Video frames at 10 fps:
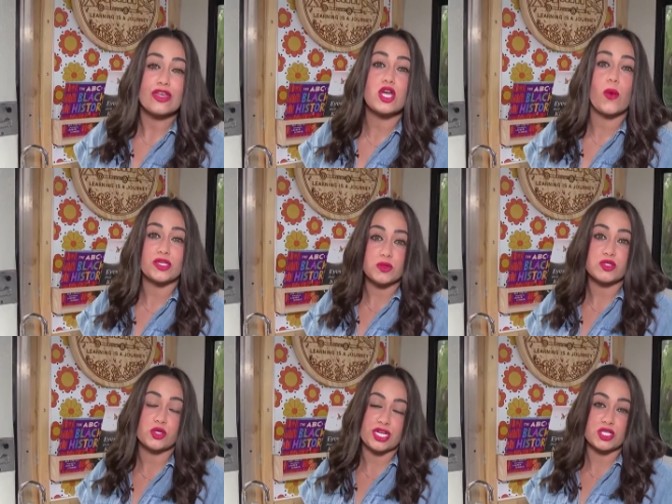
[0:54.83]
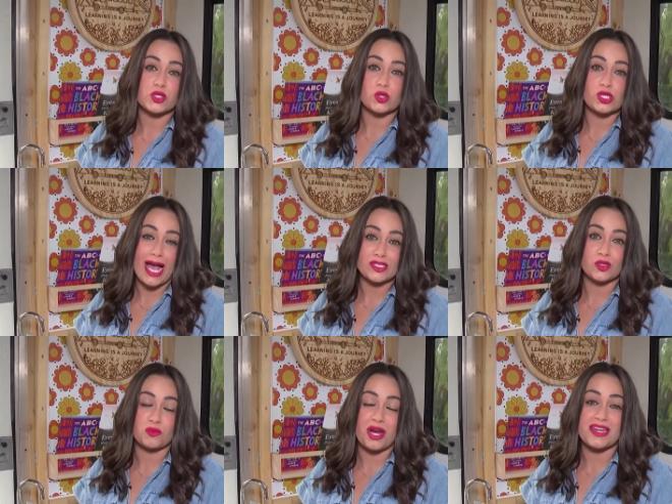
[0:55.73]
than going to a traditional
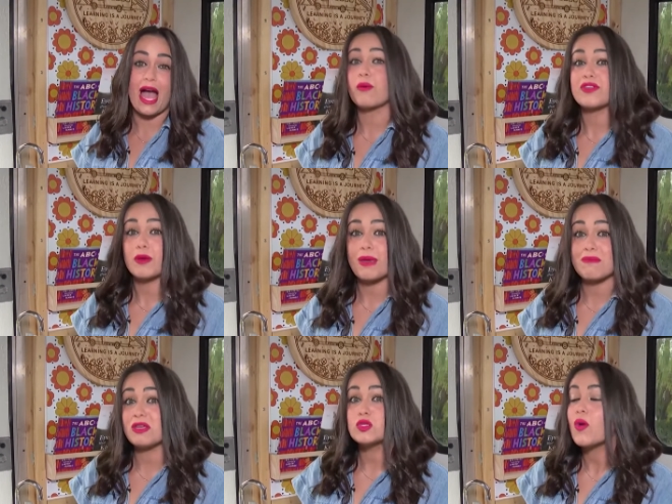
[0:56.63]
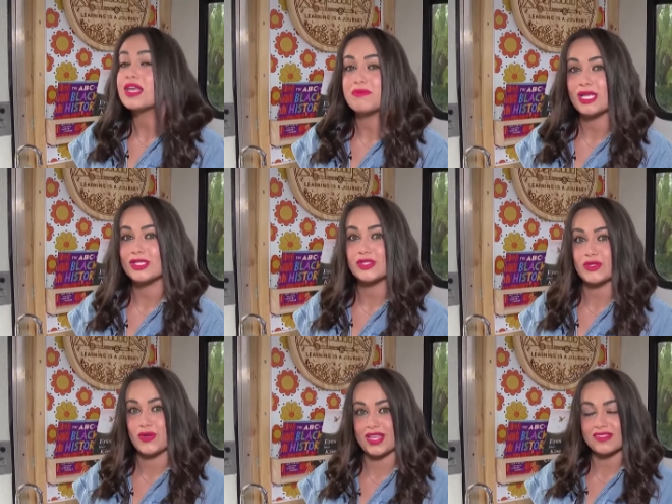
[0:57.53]
classroom right now where there may be 20 plus
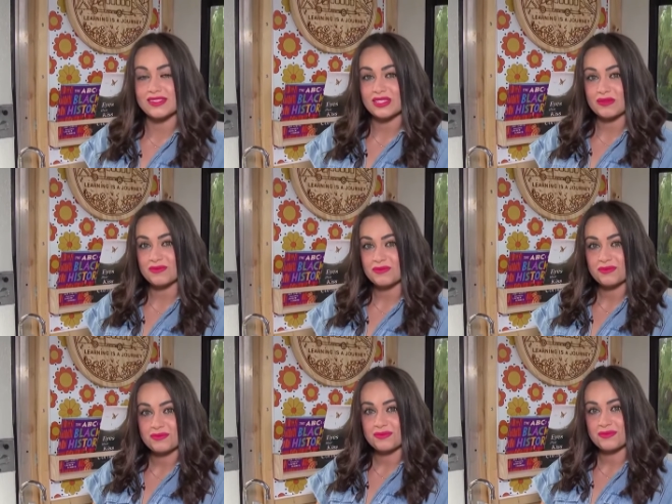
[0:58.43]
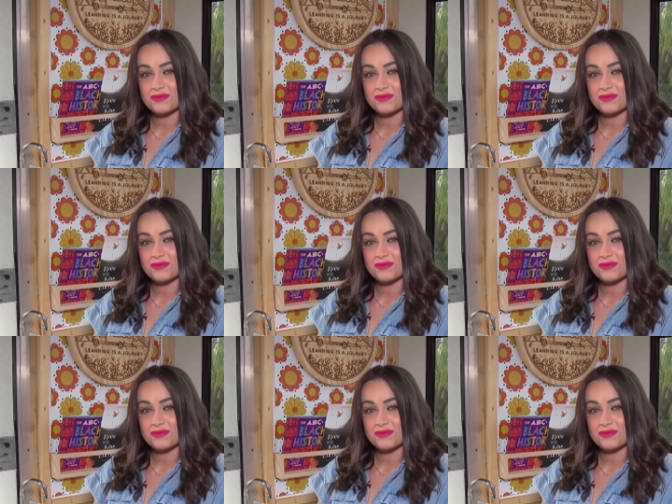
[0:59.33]
students. It is